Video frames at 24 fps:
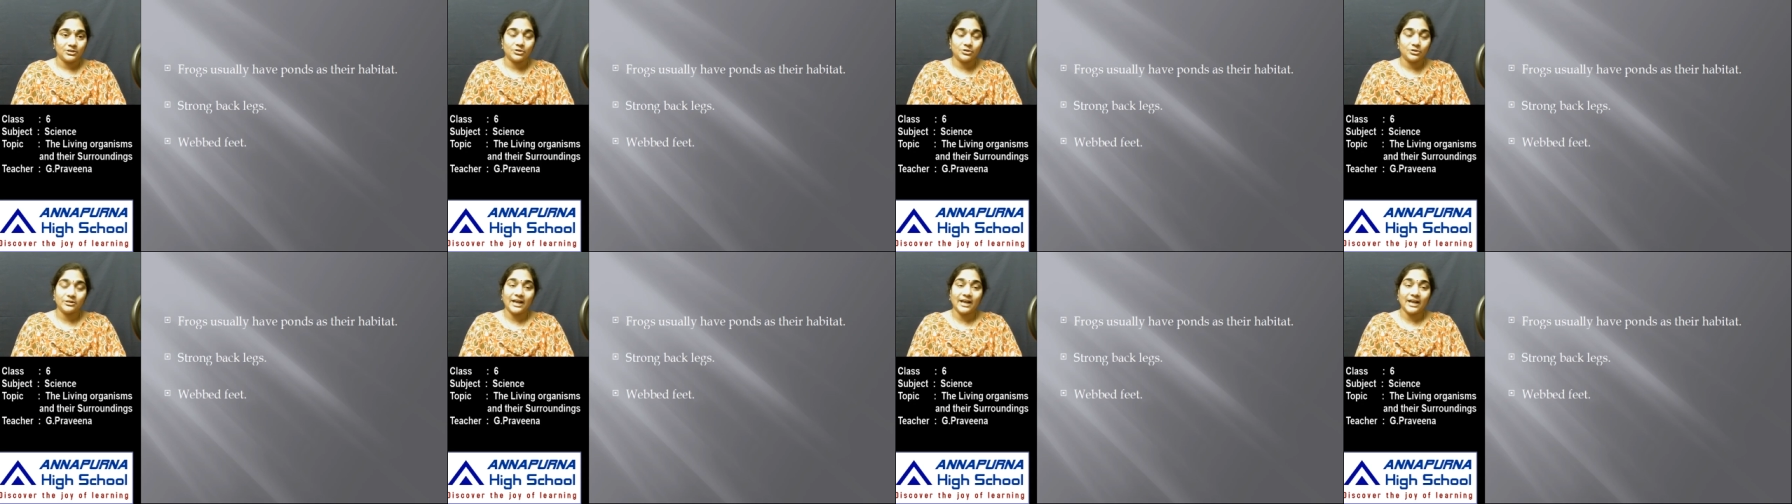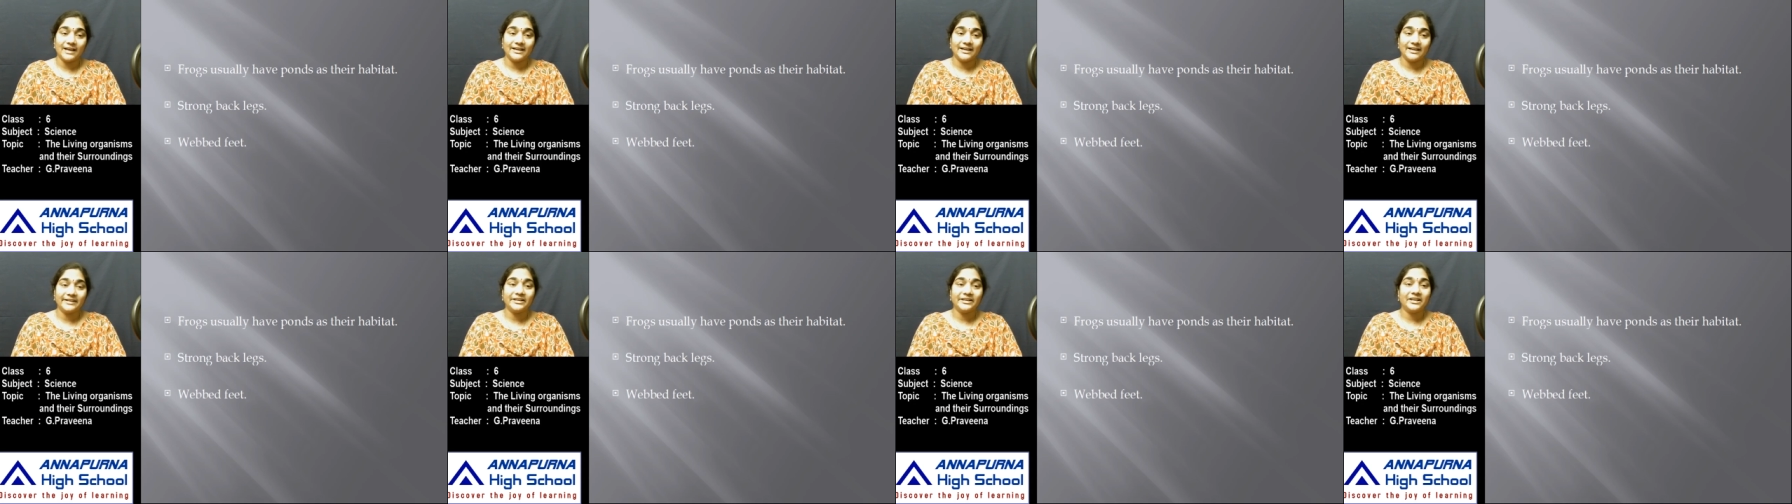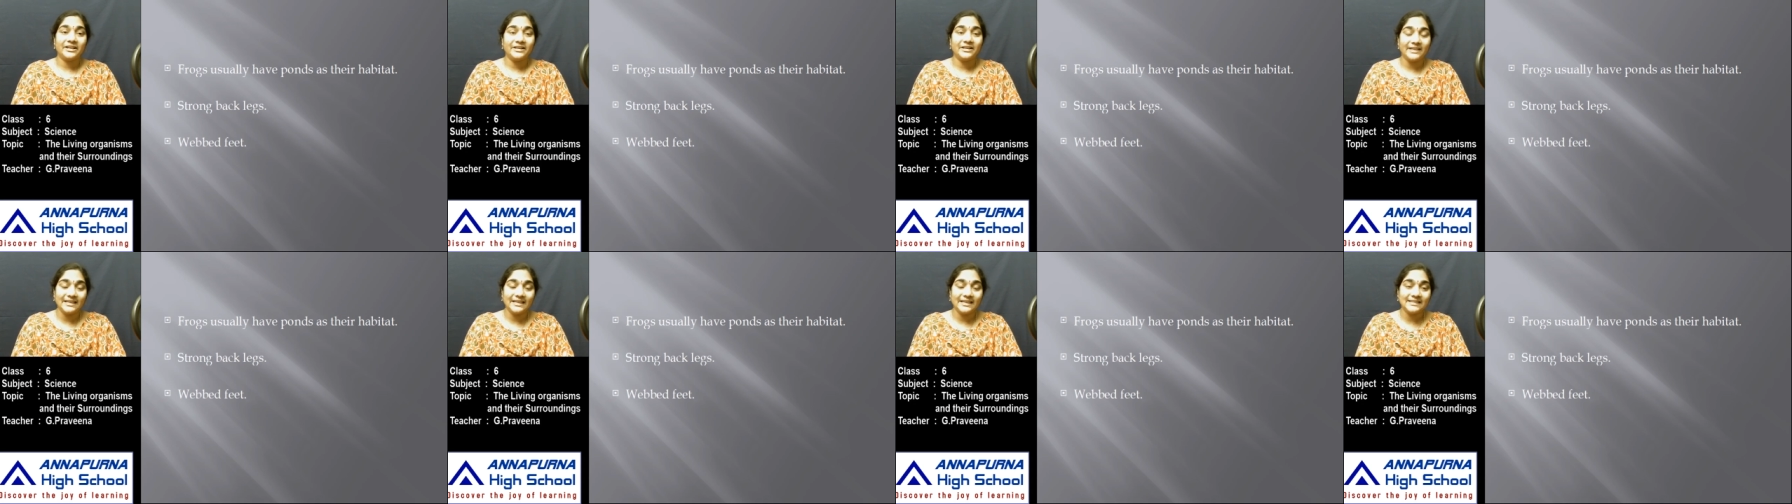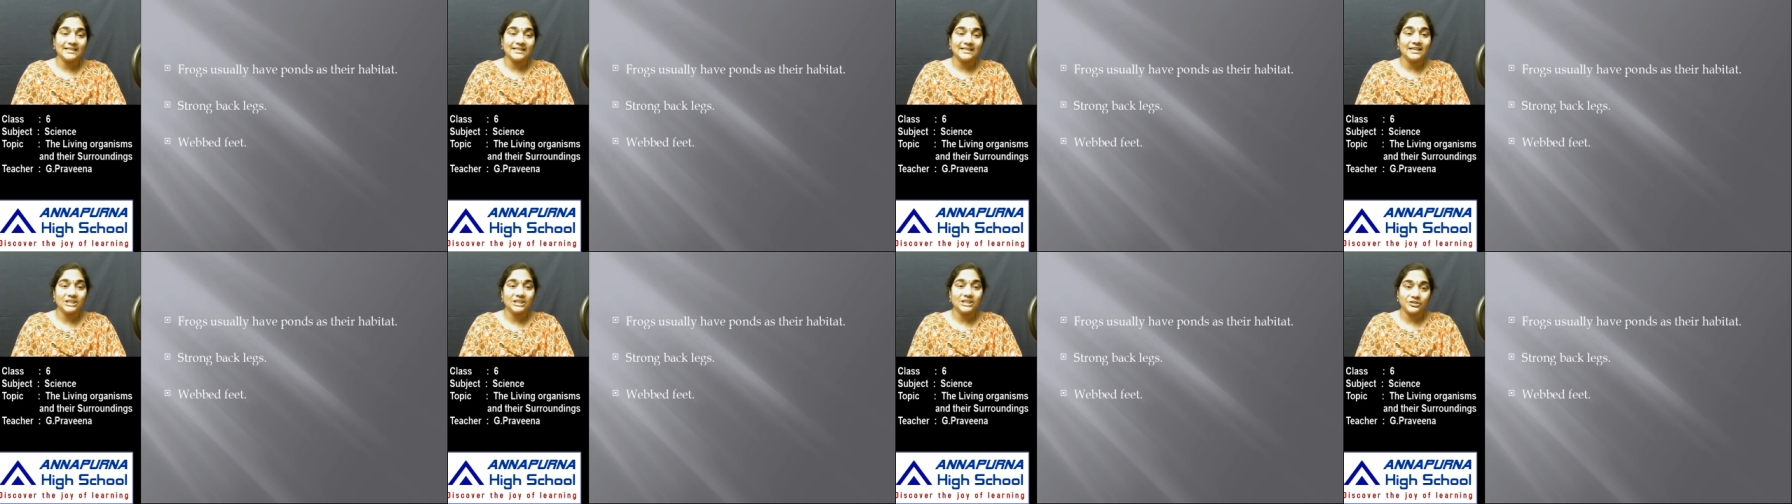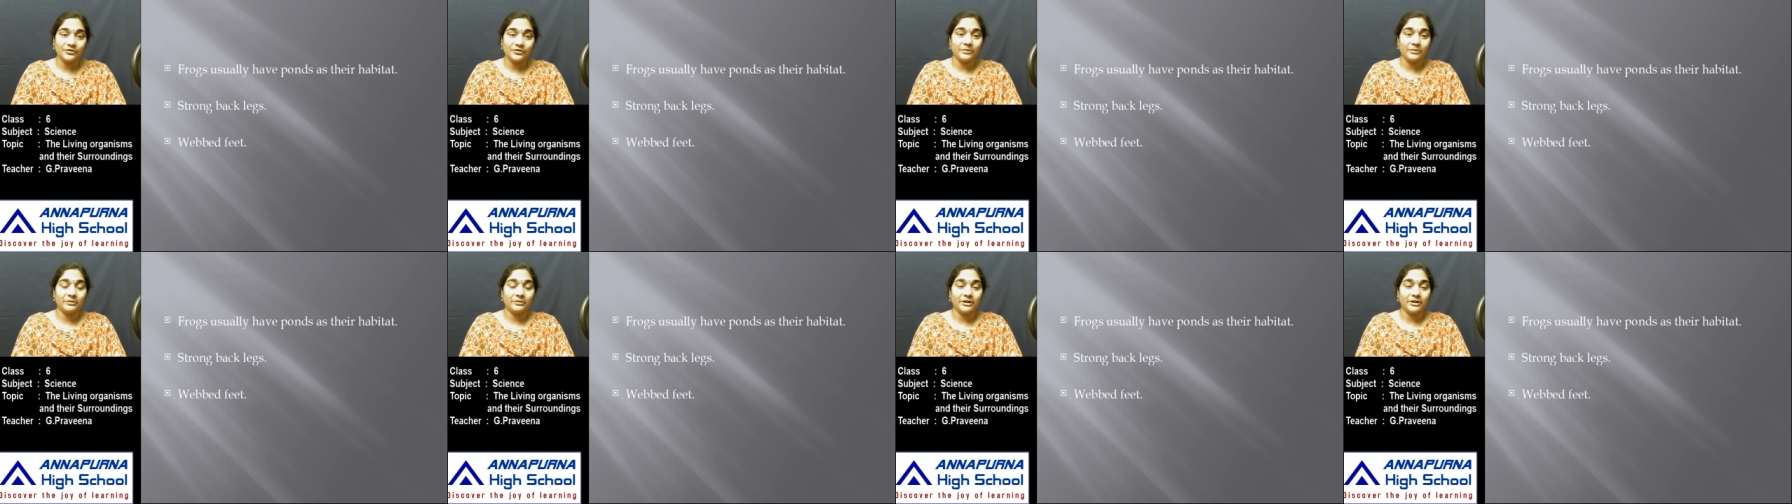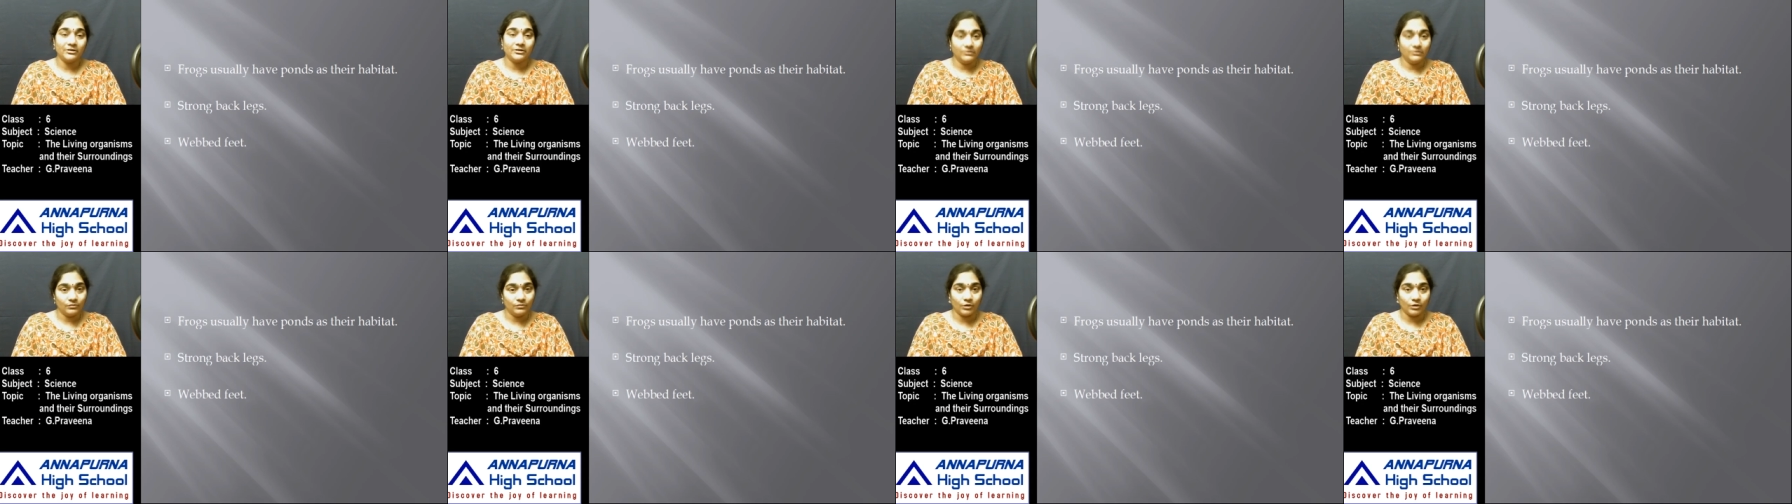so that it can easily swim in